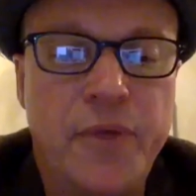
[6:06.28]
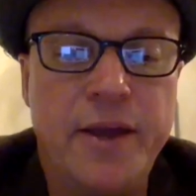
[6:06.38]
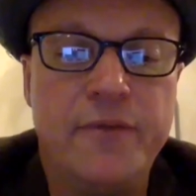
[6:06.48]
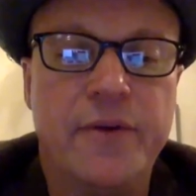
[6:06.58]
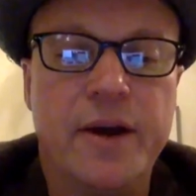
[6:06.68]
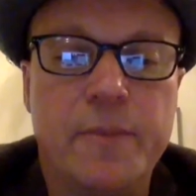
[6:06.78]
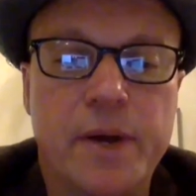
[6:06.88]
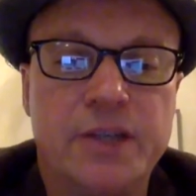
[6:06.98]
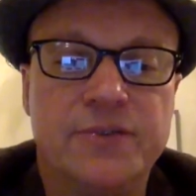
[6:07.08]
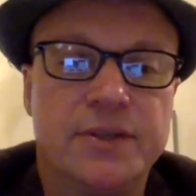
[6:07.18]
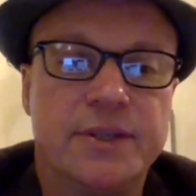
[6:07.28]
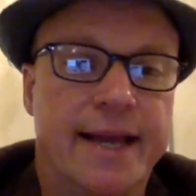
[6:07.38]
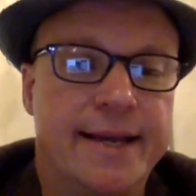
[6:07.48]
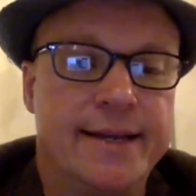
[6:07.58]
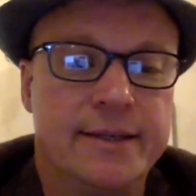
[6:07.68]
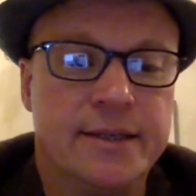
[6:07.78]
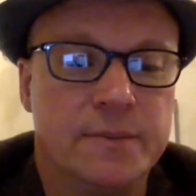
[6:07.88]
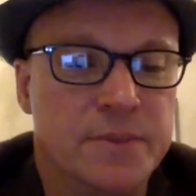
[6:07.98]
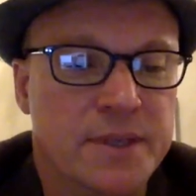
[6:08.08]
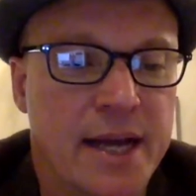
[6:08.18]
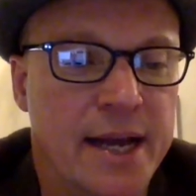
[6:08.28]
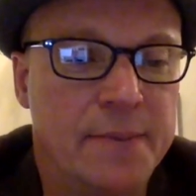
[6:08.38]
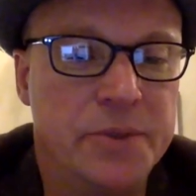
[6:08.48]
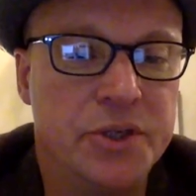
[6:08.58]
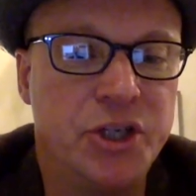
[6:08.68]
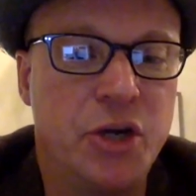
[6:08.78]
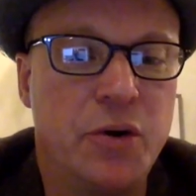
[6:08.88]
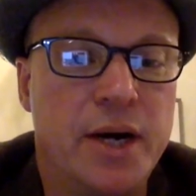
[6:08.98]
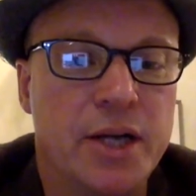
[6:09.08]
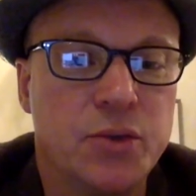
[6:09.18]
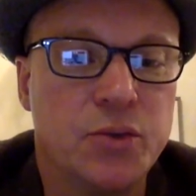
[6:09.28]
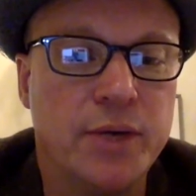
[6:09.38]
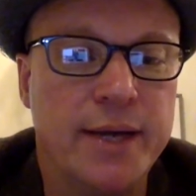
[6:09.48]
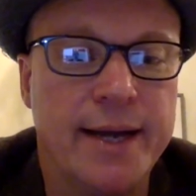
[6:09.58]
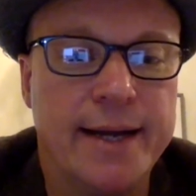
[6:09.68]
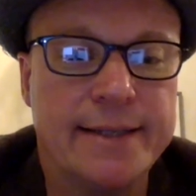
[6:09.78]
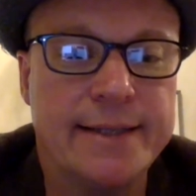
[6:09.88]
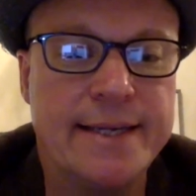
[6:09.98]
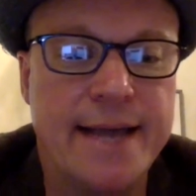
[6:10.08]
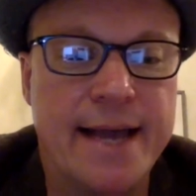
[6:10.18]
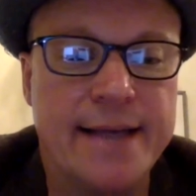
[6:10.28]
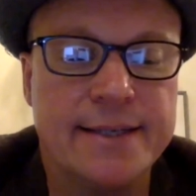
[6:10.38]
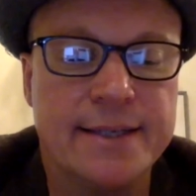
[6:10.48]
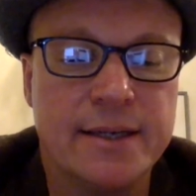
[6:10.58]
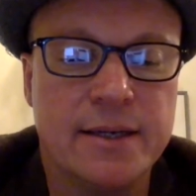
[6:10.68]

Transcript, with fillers: thank you very much for taking some time to show us Riak TS.